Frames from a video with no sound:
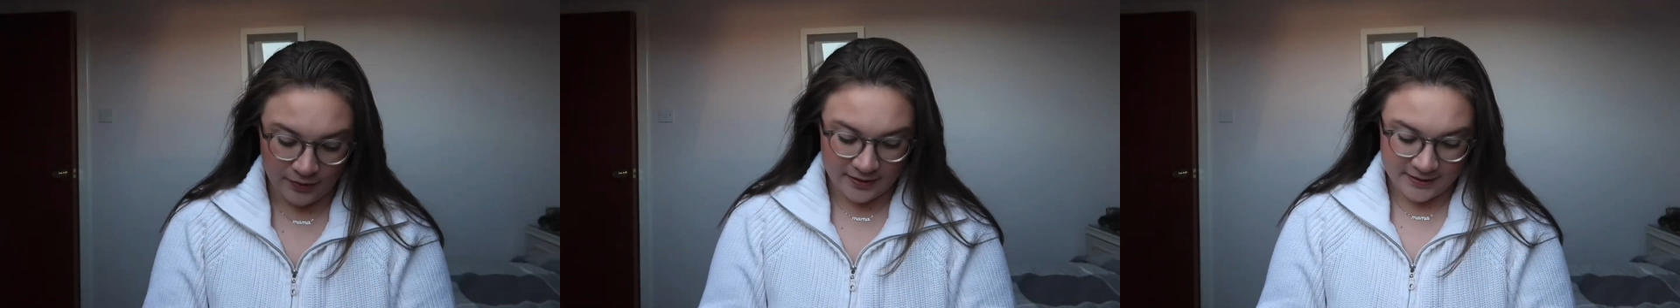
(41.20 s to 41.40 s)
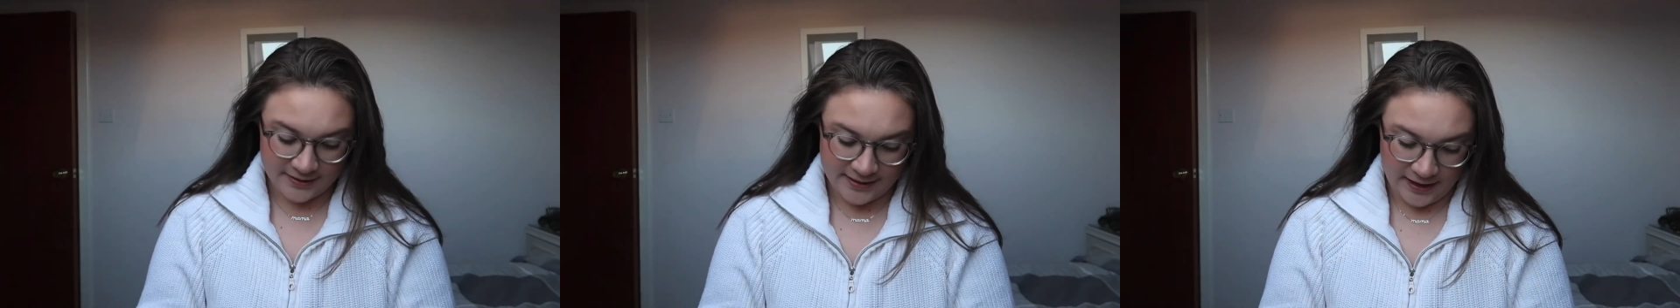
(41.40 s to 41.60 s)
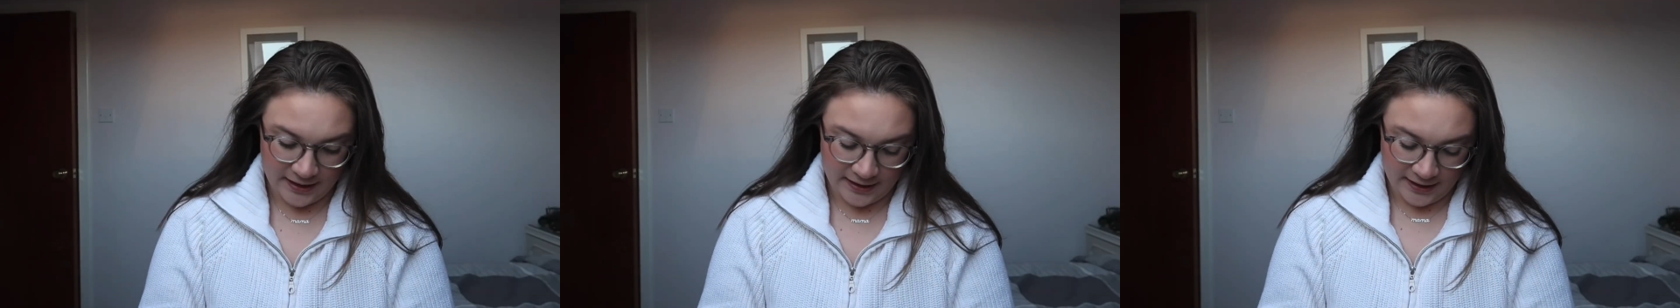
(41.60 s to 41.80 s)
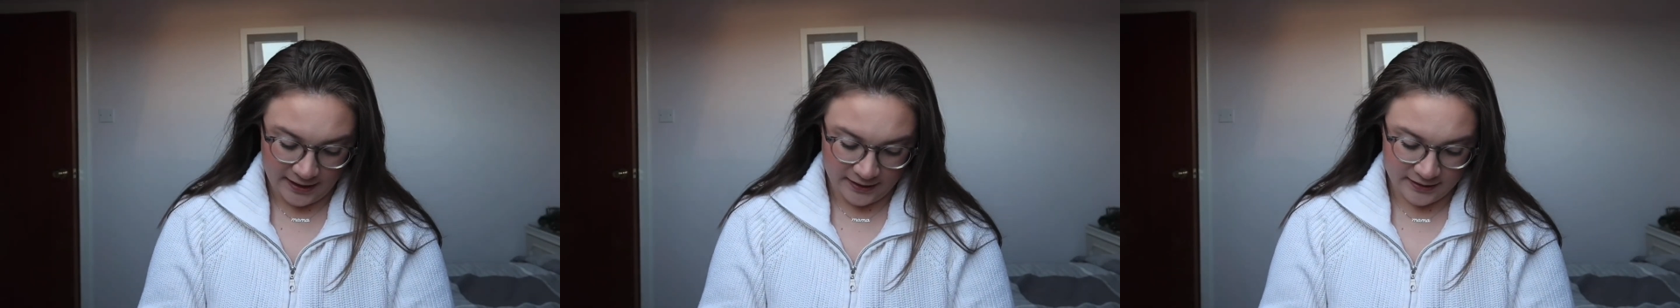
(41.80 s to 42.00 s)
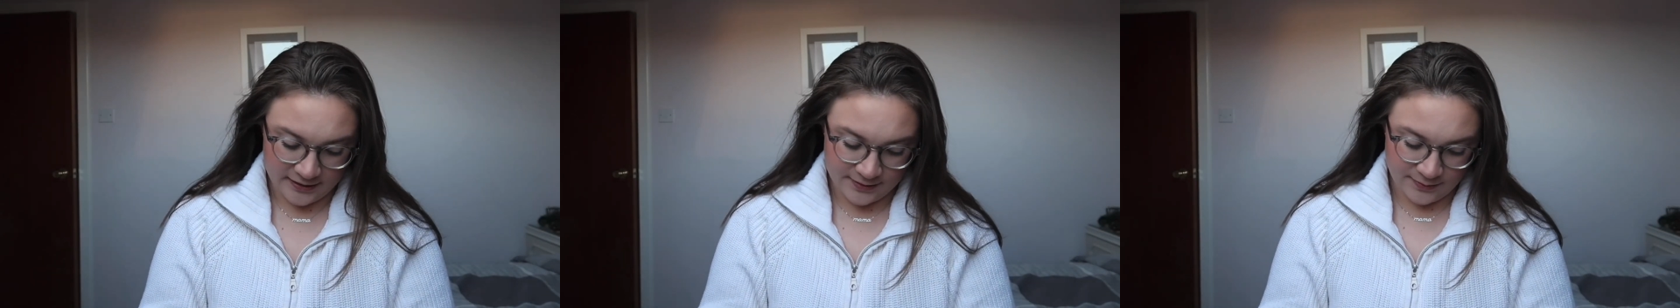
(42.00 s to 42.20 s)
with a second
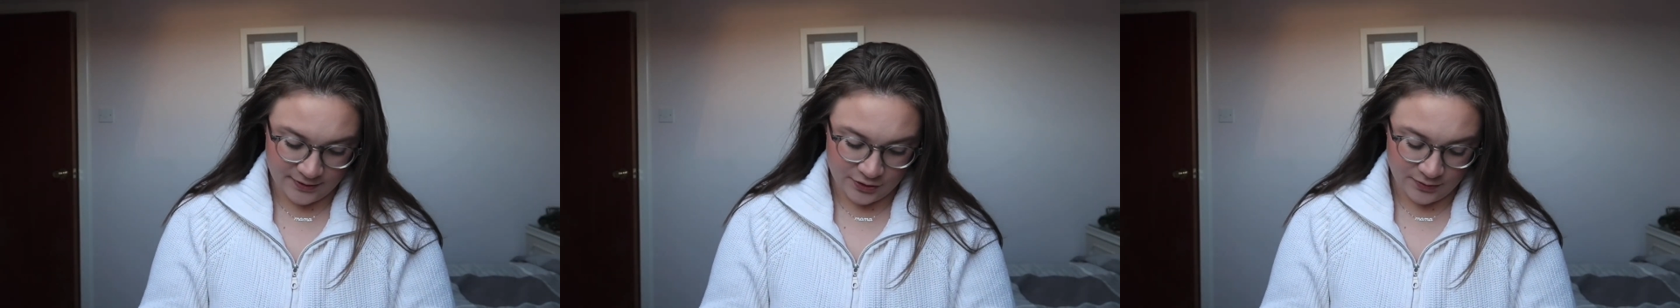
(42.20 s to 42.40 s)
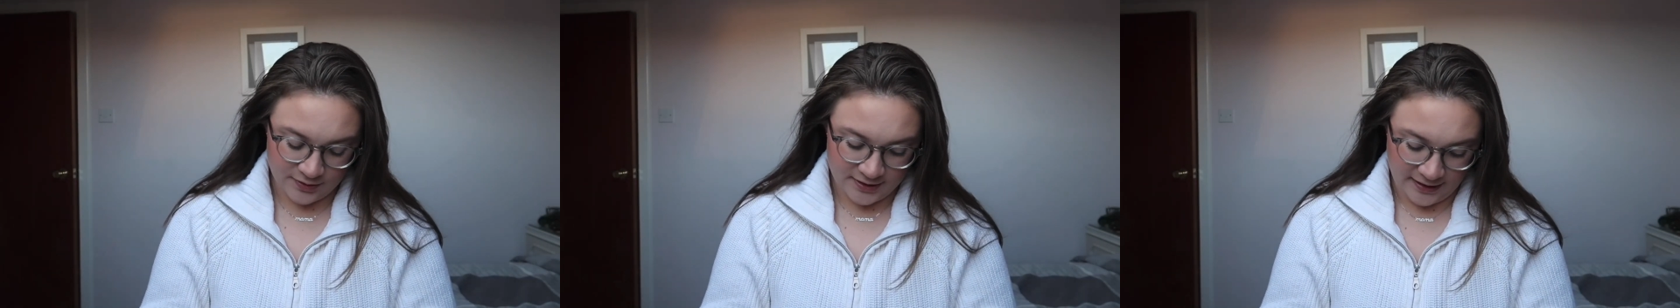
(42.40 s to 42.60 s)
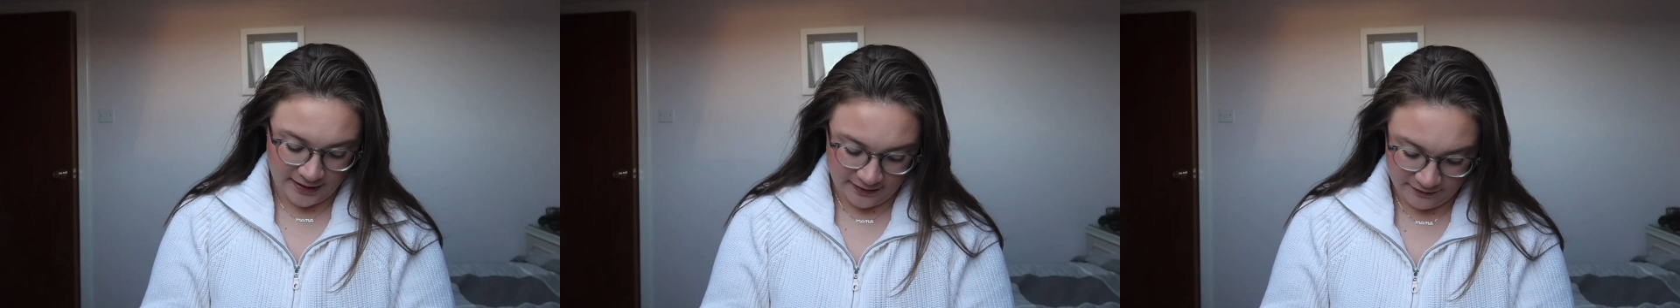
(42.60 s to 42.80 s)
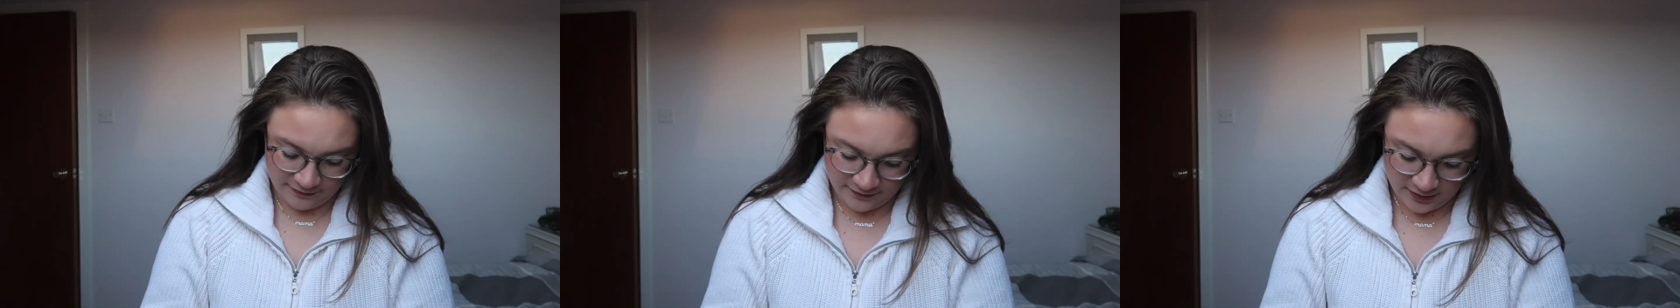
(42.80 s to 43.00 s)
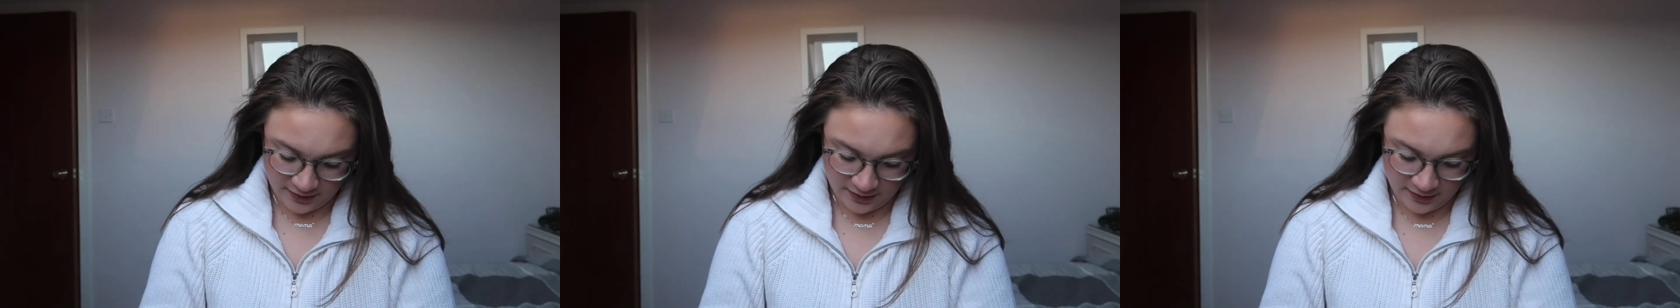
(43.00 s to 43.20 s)
necklace, which was a
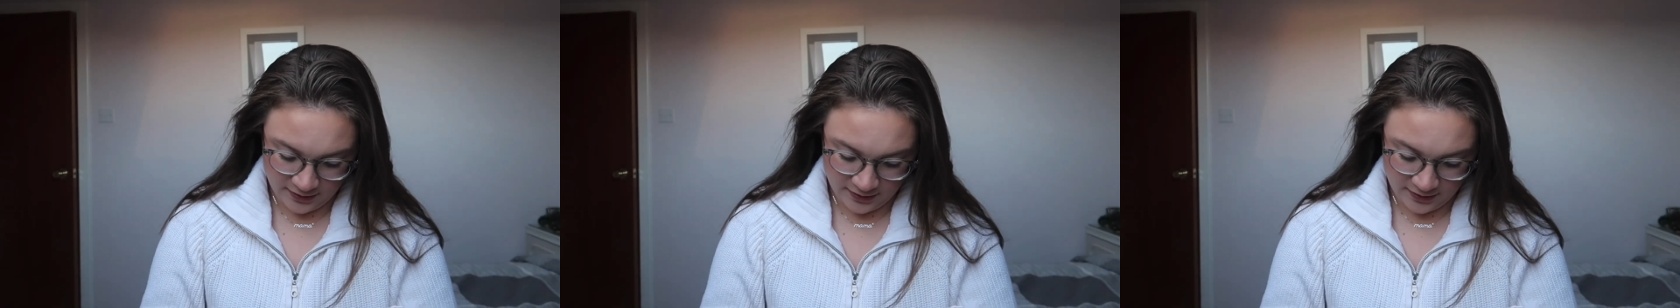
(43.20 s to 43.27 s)
gift